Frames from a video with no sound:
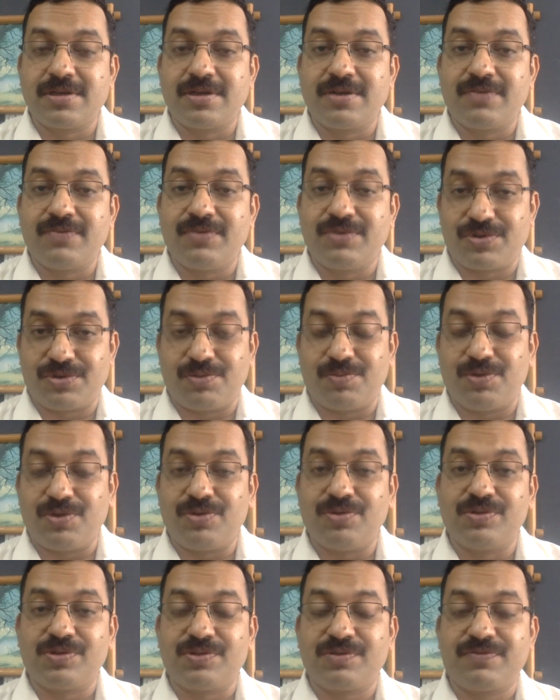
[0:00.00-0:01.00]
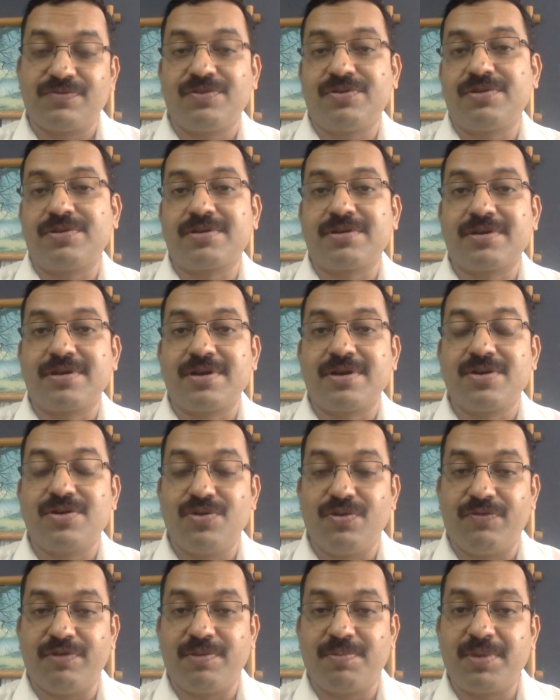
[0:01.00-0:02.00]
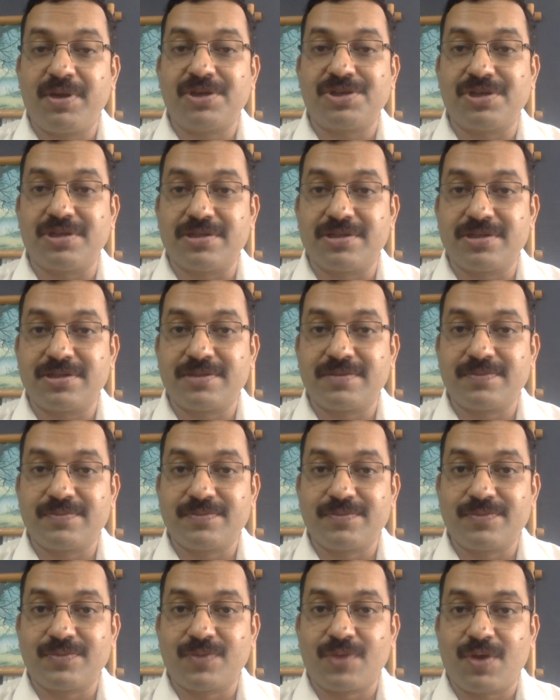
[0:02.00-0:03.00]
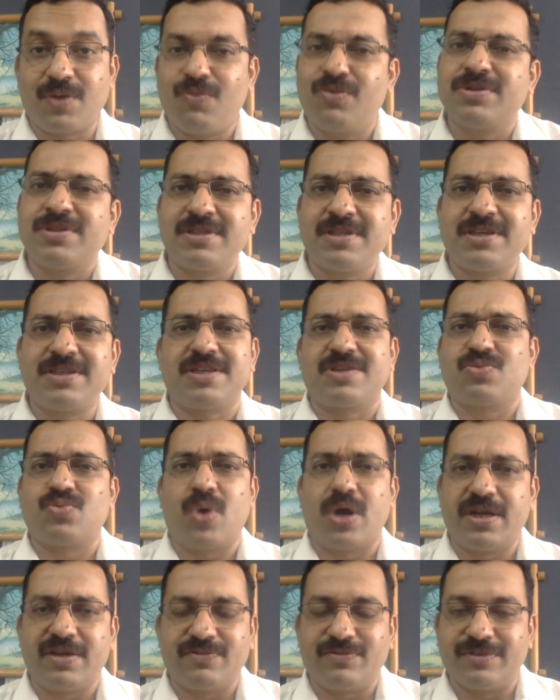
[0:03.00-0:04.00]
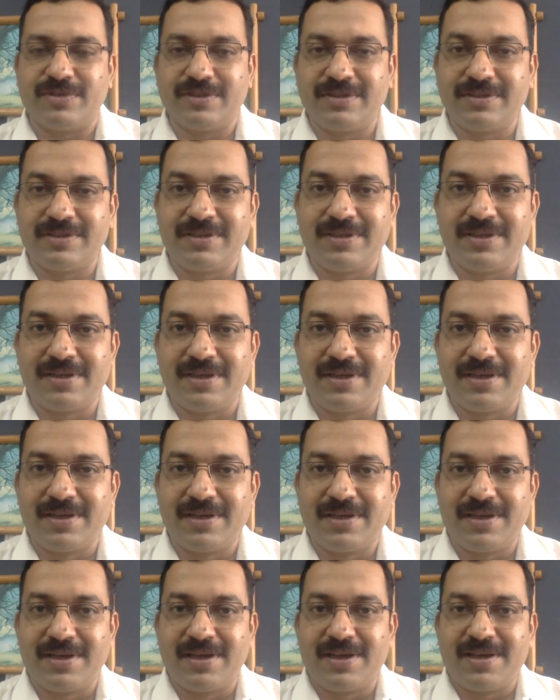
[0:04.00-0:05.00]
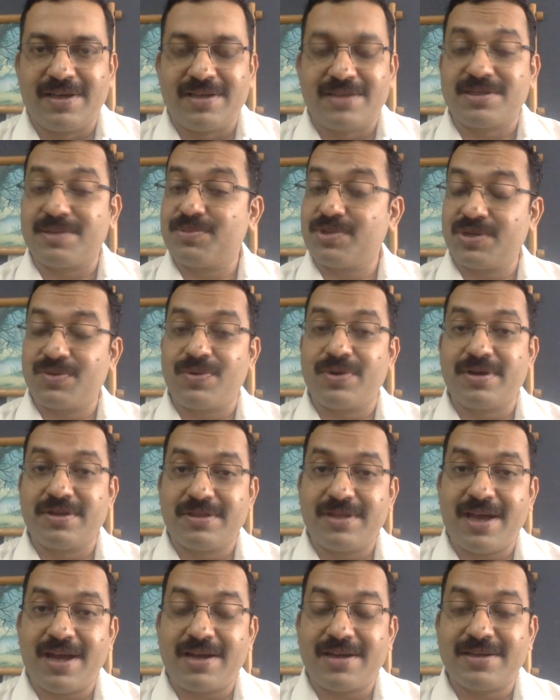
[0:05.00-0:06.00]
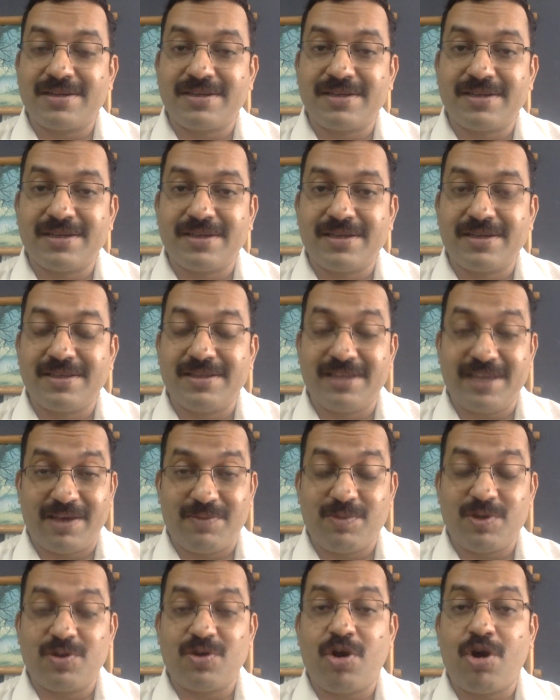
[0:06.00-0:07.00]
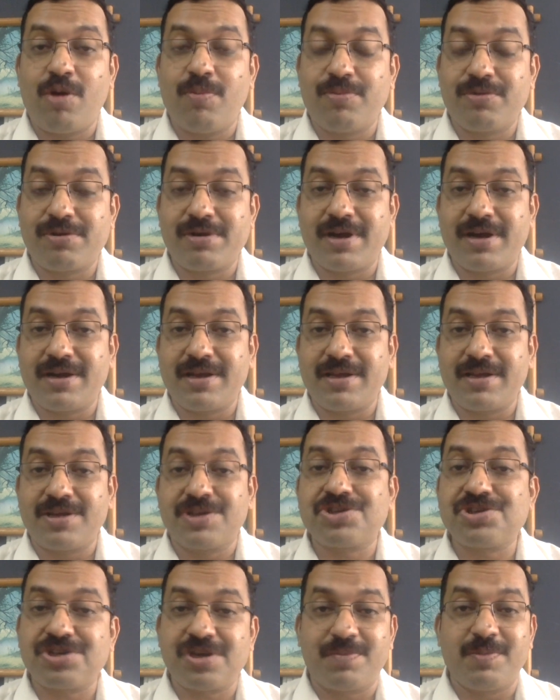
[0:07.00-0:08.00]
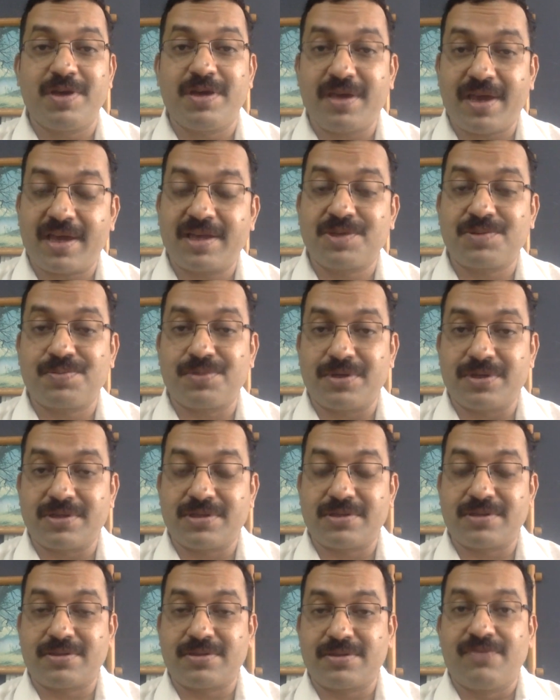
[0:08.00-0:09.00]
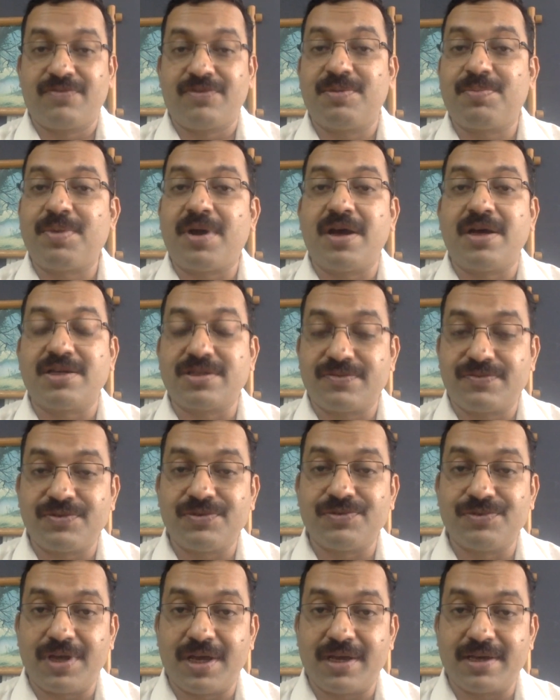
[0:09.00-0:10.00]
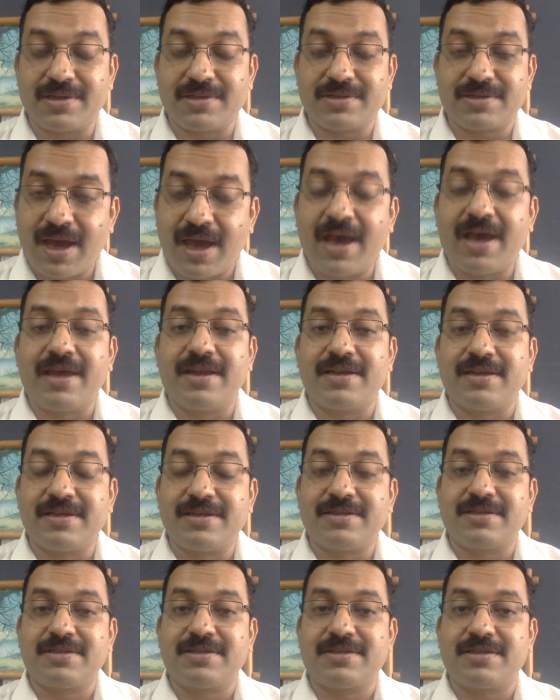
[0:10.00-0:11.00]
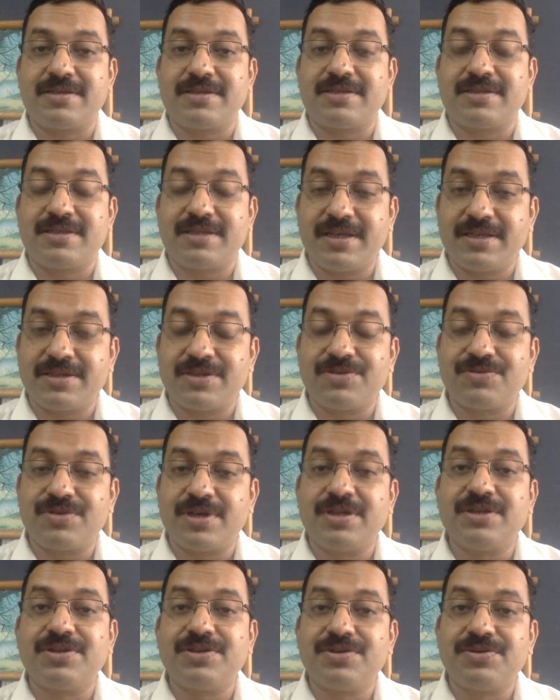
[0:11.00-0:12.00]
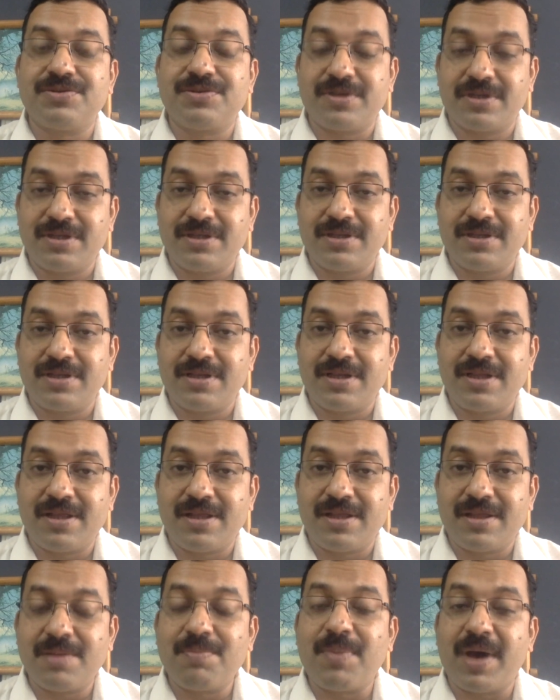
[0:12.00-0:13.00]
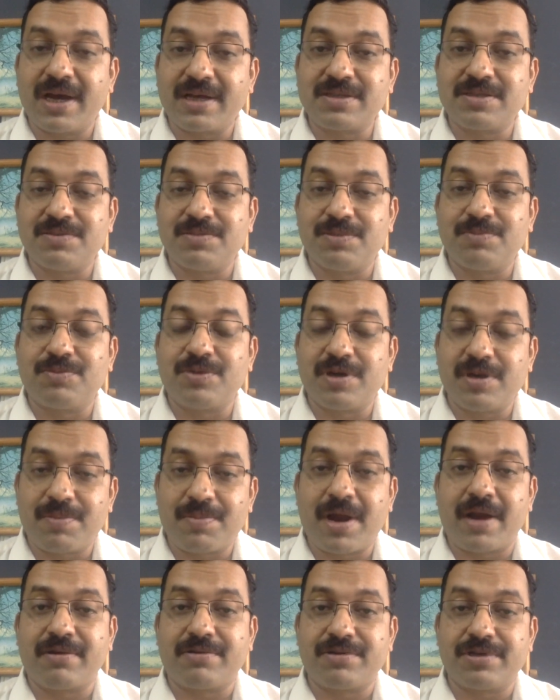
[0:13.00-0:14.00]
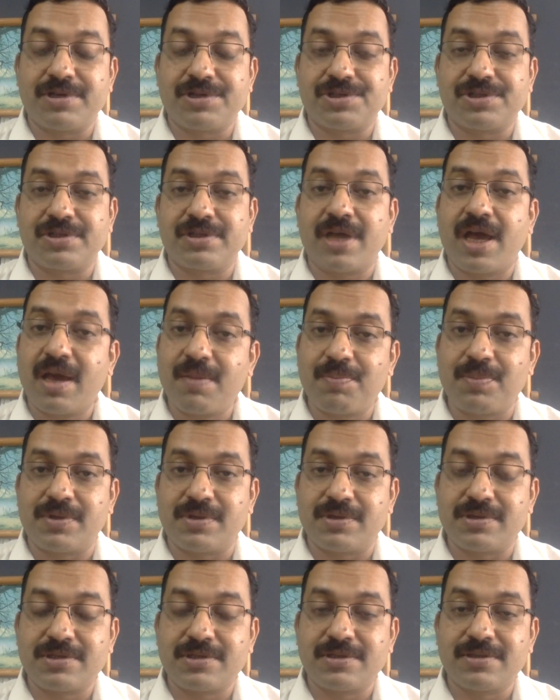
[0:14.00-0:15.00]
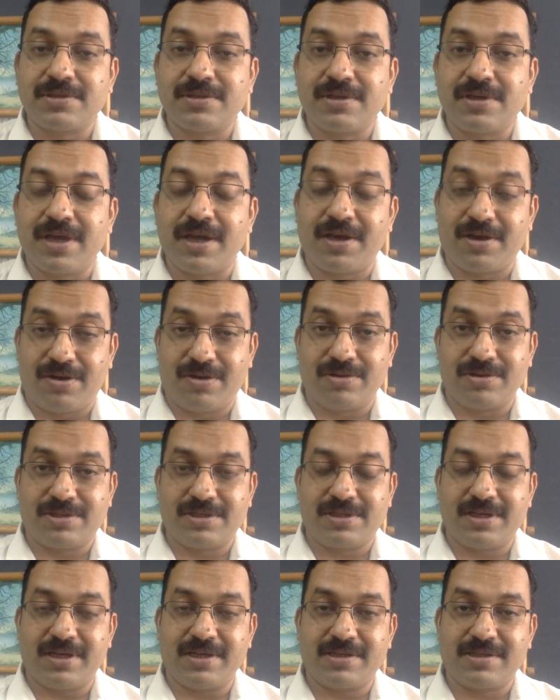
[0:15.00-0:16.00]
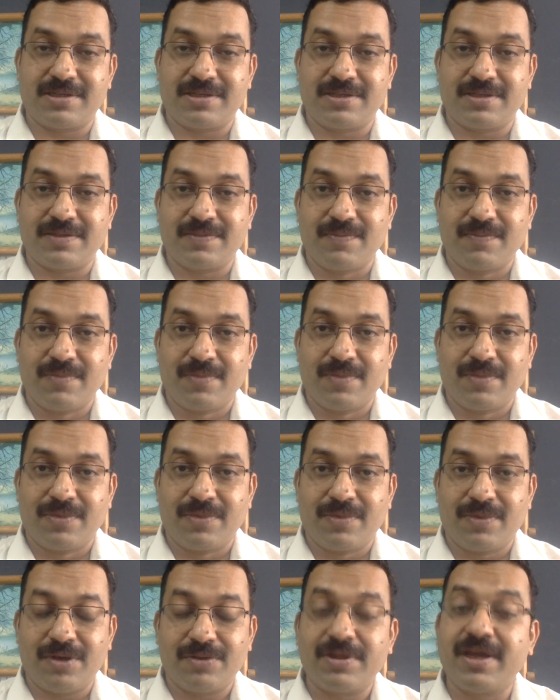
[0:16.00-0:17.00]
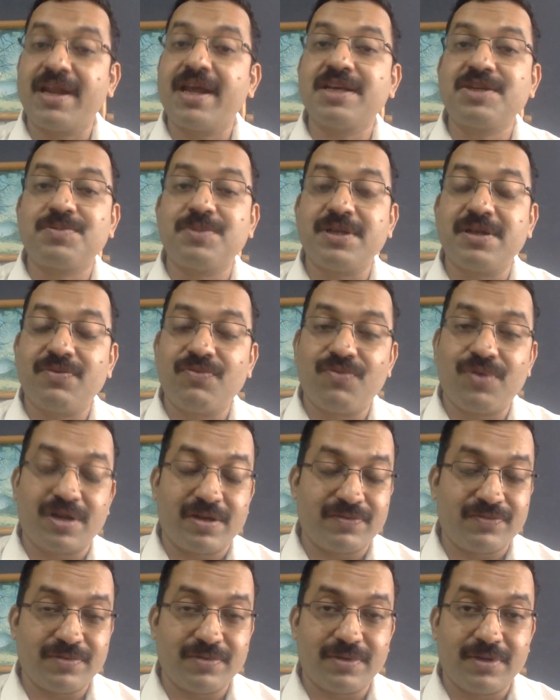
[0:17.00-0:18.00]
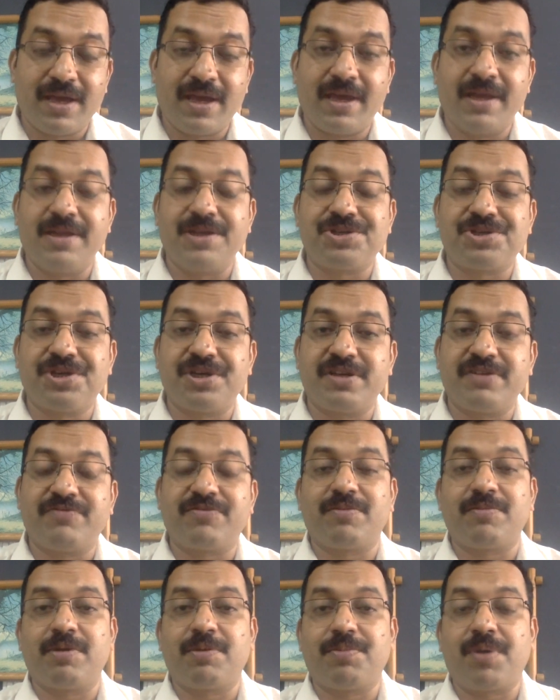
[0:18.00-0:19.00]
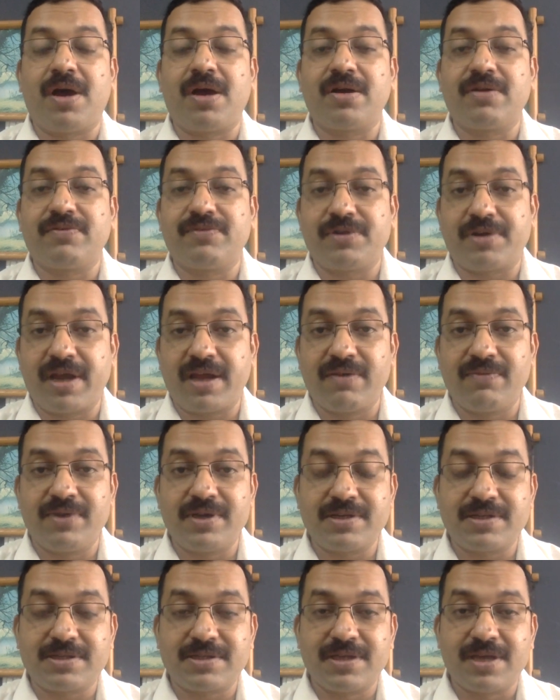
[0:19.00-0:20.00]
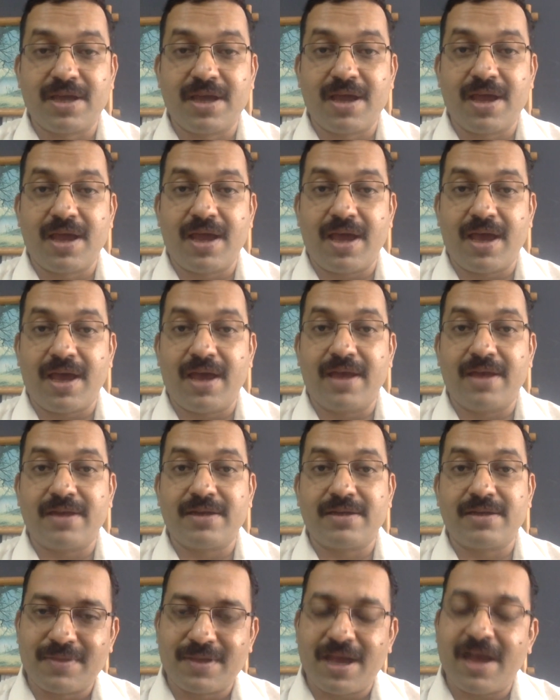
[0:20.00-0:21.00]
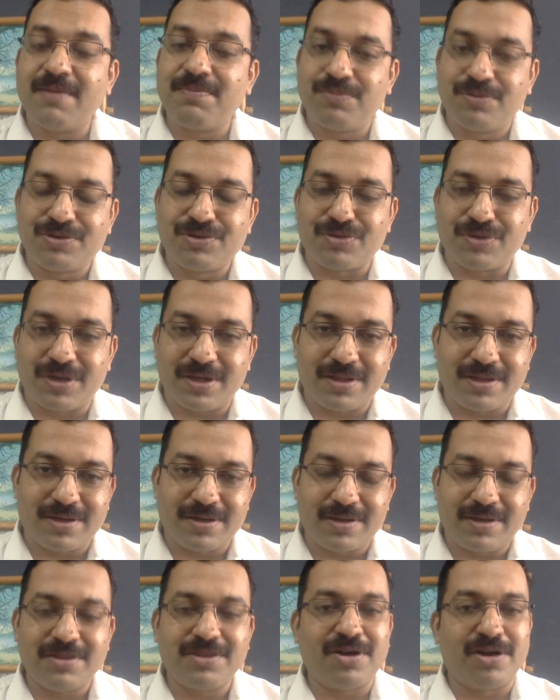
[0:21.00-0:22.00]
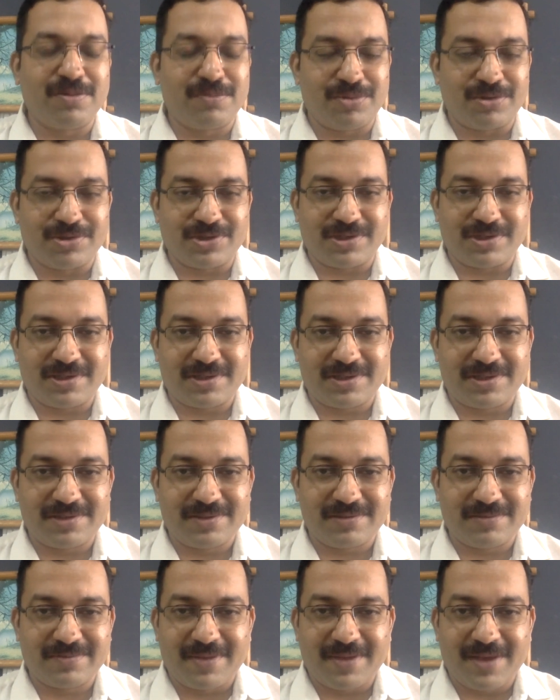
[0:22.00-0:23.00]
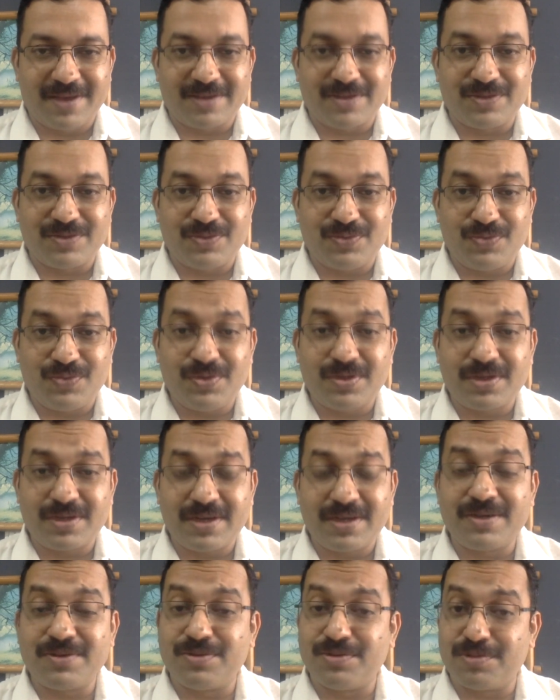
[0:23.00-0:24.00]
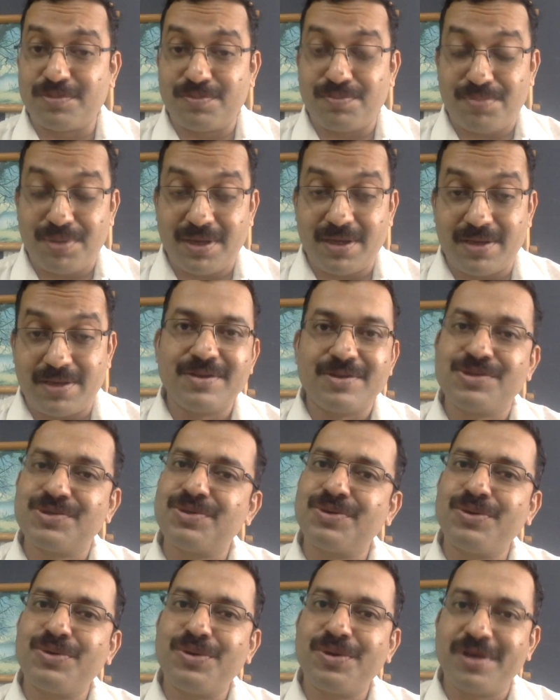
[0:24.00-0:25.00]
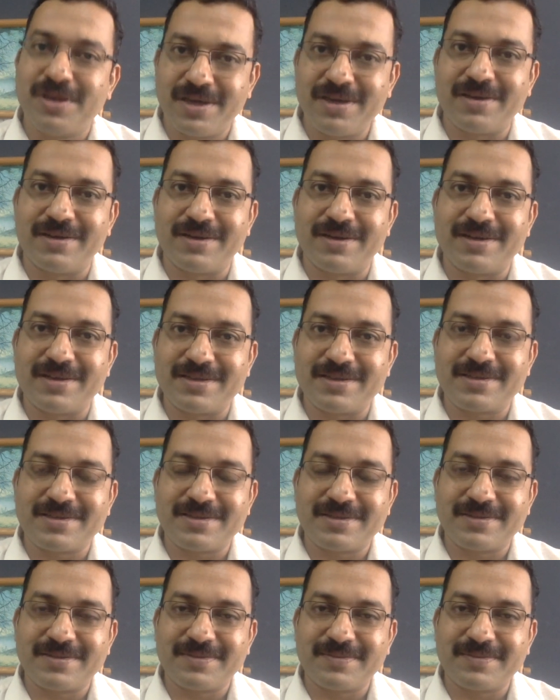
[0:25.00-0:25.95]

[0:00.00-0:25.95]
which could be used for COVID patients. Wasn't that just wonderful? Subsequent to that, they have been operating Shramik Express for the past few days, and it is slated to continue till the maximum repatriation happens across states. Now, that has been a wonderful initiative from the part of the railways, and I put together a thought process as to what it could be. So here it is.